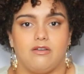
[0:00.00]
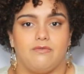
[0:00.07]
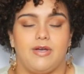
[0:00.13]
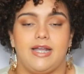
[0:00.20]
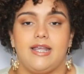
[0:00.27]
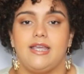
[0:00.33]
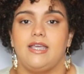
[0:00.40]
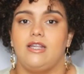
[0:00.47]
on
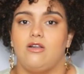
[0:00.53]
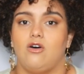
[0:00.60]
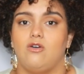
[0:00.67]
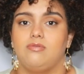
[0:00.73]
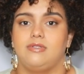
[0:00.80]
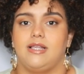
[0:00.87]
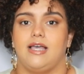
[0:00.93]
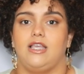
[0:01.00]
Reddit in
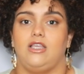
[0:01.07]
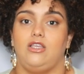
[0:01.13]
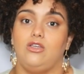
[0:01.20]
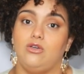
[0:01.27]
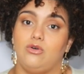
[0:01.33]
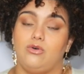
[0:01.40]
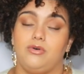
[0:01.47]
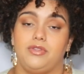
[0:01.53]
hopes that
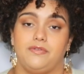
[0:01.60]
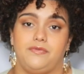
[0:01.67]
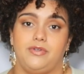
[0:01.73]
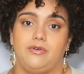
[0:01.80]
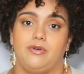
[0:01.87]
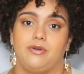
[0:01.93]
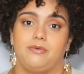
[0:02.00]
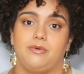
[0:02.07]
you, the
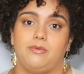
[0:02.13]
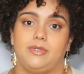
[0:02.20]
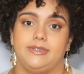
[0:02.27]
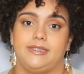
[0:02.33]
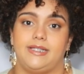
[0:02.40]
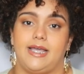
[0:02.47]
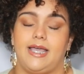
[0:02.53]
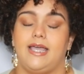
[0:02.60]
viewer, will
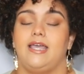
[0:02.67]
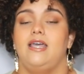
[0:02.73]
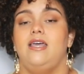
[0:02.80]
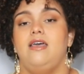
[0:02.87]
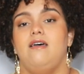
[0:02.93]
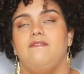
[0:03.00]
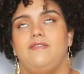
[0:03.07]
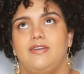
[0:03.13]
one day
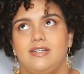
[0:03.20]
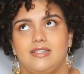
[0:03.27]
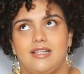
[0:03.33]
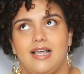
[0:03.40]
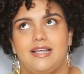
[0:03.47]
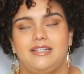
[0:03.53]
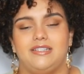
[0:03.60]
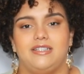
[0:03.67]
feel
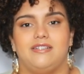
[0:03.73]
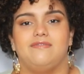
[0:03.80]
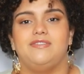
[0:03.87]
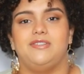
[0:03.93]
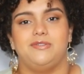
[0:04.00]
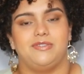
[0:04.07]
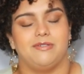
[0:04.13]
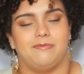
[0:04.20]
inclined enough
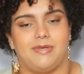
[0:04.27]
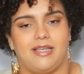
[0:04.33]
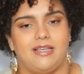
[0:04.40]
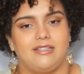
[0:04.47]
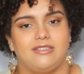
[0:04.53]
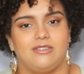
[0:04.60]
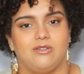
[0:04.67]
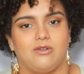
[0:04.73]
to submit
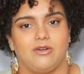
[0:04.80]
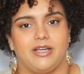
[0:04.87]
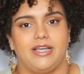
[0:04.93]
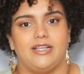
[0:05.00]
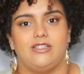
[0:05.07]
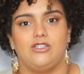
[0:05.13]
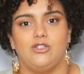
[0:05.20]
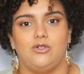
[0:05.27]
a
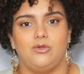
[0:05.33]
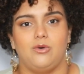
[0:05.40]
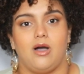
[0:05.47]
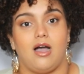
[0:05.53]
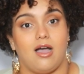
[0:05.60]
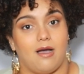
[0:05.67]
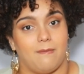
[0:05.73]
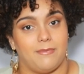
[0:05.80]
story to
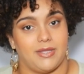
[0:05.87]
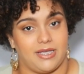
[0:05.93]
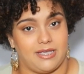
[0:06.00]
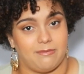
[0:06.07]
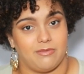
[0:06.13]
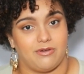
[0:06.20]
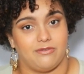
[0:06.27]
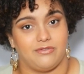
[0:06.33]
um, the
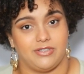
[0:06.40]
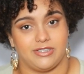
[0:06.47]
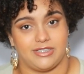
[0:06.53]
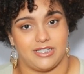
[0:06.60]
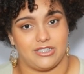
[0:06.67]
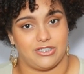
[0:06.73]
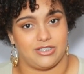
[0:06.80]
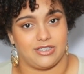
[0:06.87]
email for
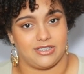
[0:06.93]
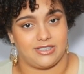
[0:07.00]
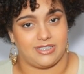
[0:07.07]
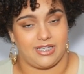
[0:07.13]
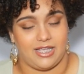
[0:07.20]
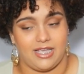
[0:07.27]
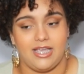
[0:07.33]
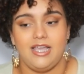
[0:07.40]
Zangie Does
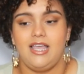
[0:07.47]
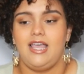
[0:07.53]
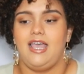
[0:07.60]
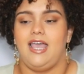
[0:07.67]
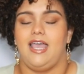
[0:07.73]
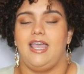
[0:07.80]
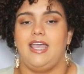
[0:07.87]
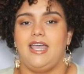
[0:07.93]
Tea
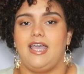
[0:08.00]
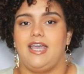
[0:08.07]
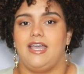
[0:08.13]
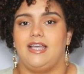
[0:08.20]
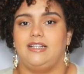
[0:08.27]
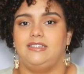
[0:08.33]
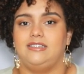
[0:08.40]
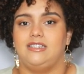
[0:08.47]

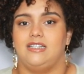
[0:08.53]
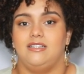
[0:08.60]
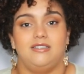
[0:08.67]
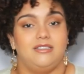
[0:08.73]
and